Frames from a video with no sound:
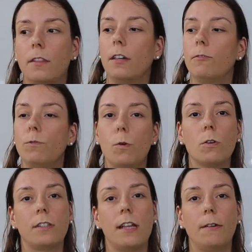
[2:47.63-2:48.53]
the
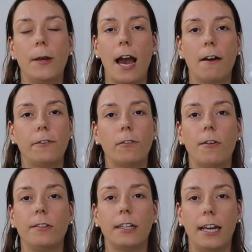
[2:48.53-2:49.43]
rules that we have
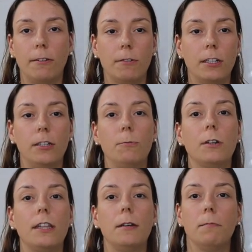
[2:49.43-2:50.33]
around language,
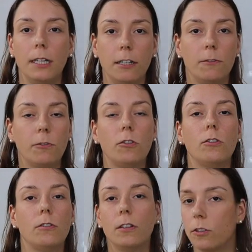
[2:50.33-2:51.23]
what they mean
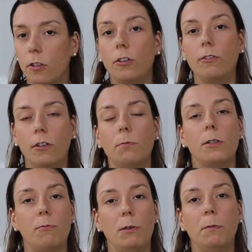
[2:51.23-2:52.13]
for certain groups
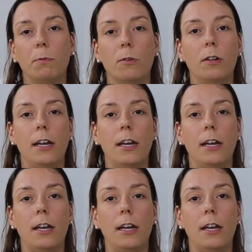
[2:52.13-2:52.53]
of people,